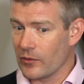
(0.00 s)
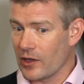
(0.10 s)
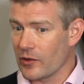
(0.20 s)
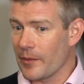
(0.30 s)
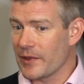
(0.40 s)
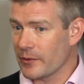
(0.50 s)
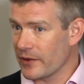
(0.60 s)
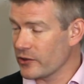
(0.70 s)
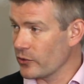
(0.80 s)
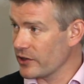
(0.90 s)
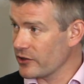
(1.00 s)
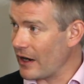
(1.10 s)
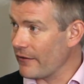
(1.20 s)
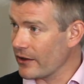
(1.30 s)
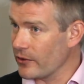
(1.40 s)
or companies with a shorter
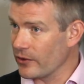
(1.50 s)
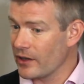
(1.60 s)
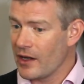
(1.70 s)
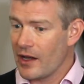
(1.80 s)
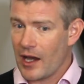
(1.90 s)
track record.